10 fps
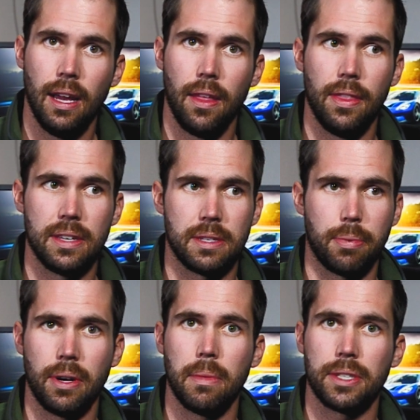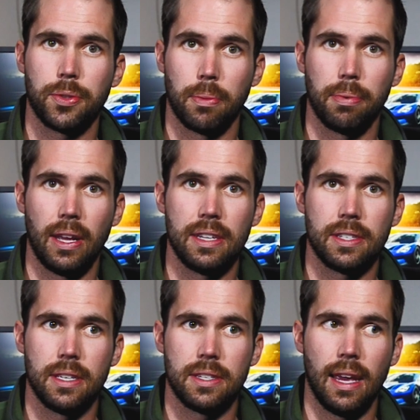This pretty much
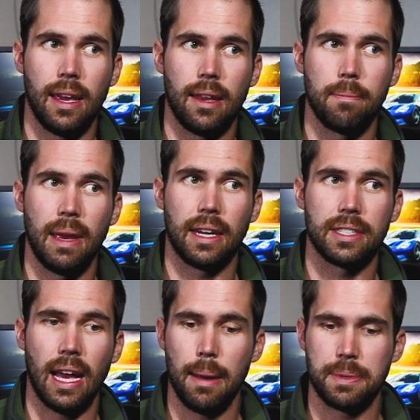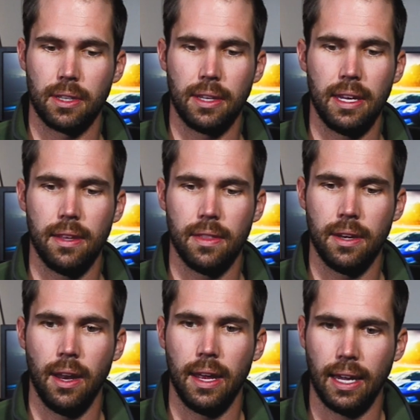replaces and makes obsolete the
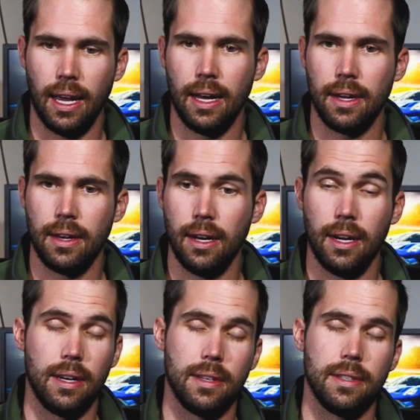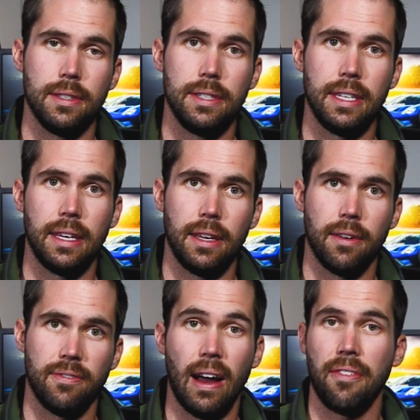Nikon
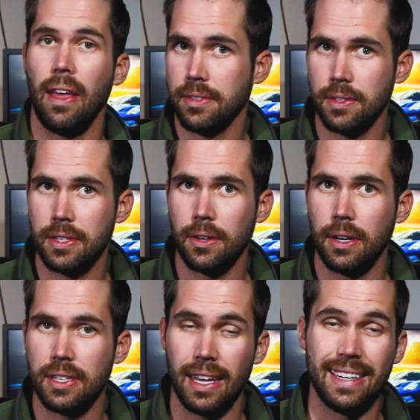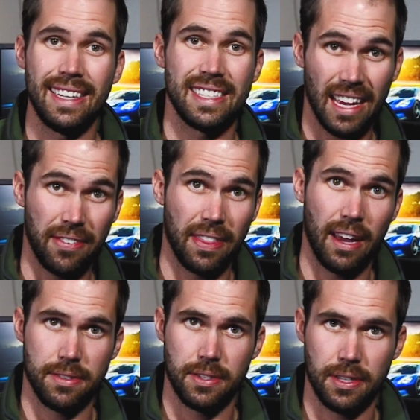D5000 series and
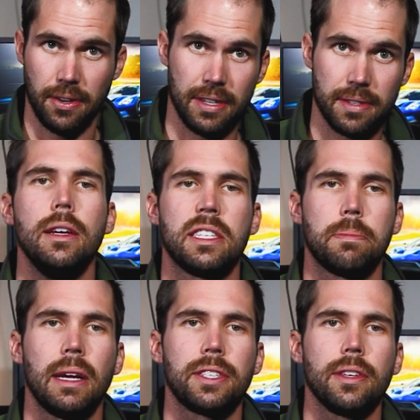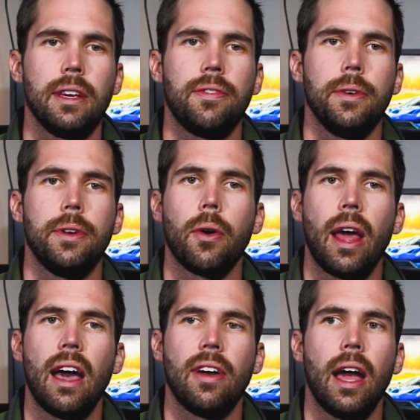D7000 series. Especially if you don't
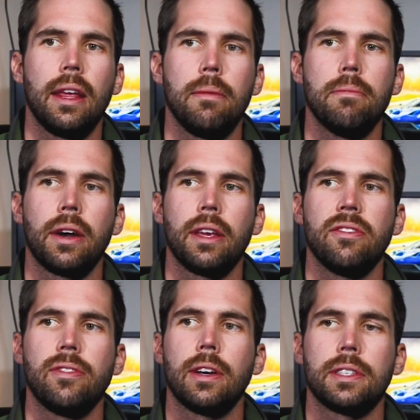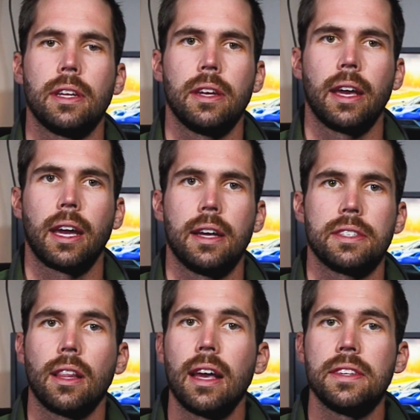have any money invested in Nikon's
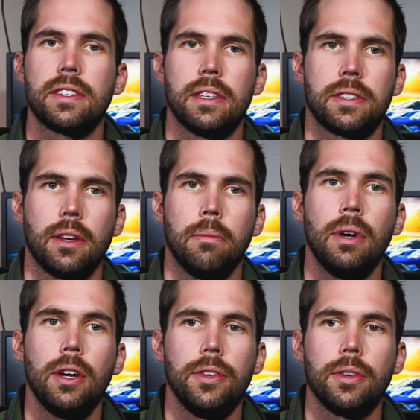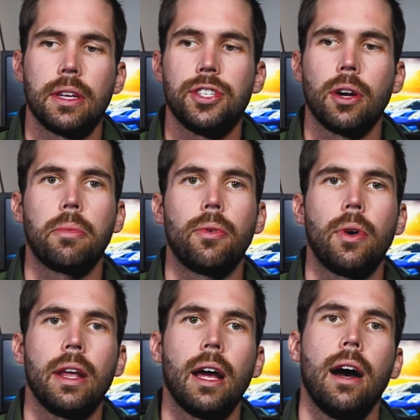lens system, you can jump
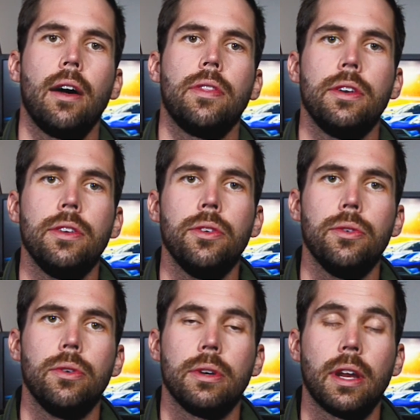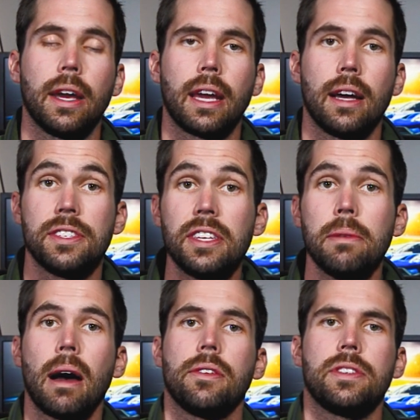right on the new Nikon Z
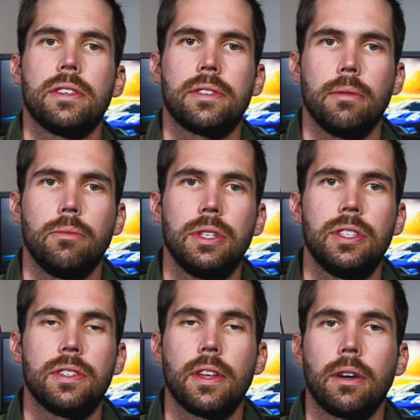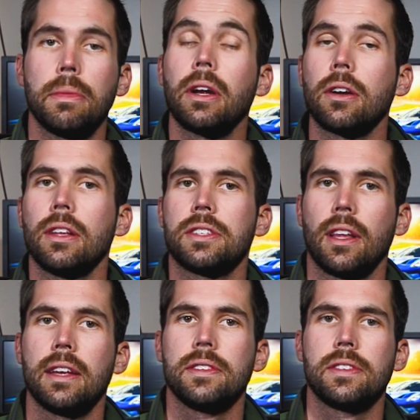mount system, which is their mirrorless
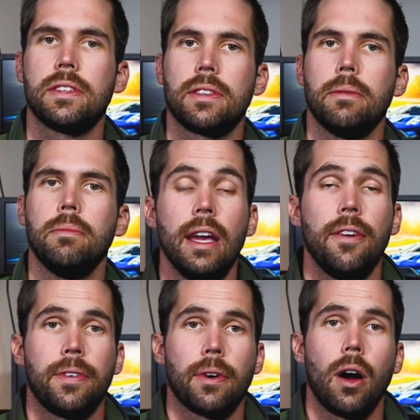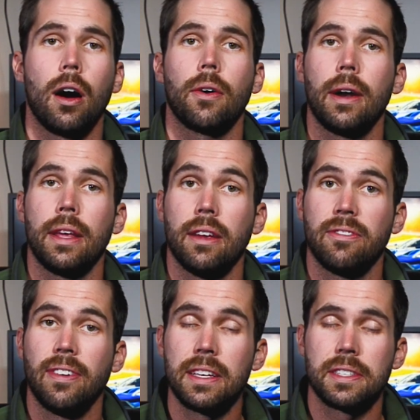lens system. If you're already
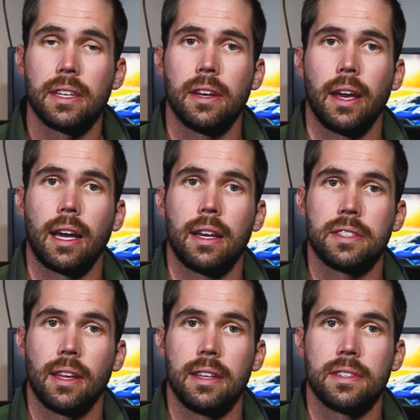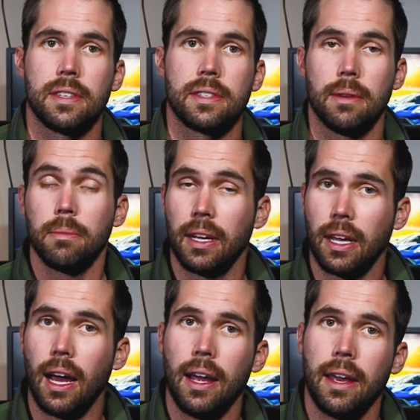invested in Nikon's lens system, like
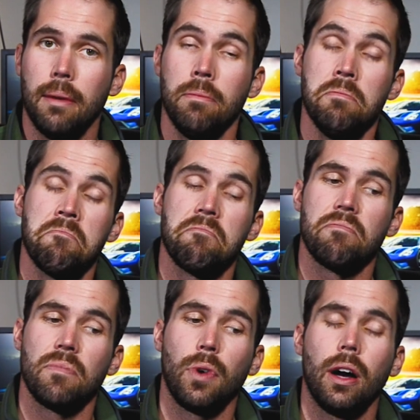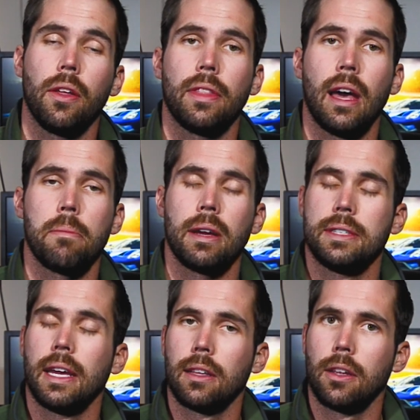I am, well, that might
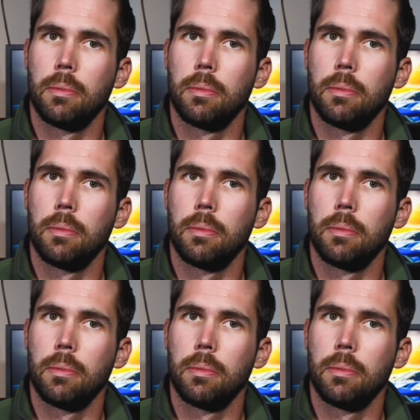take a little